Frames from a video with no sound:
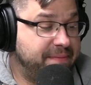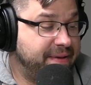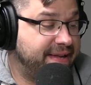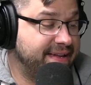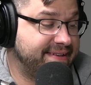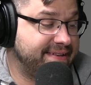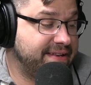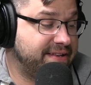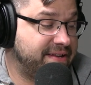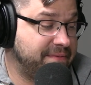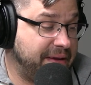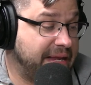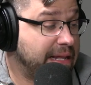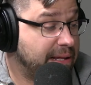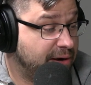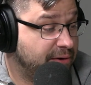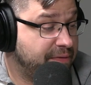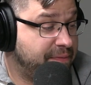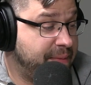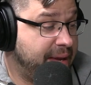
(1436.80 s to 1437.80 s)
because to be
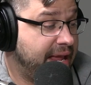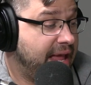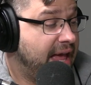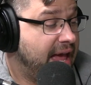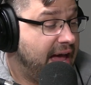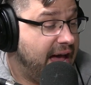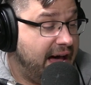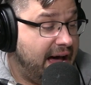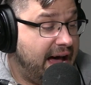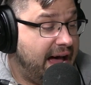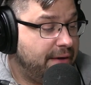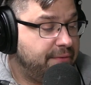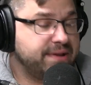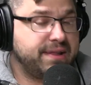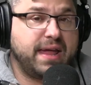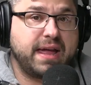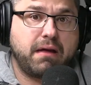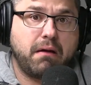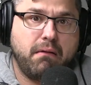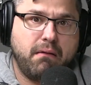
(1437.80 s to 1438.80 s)
clear with me, I was
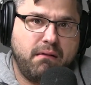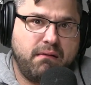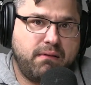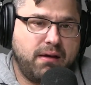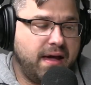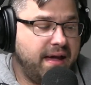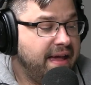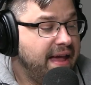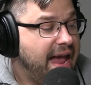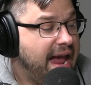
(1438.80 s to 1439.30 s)
like, okay.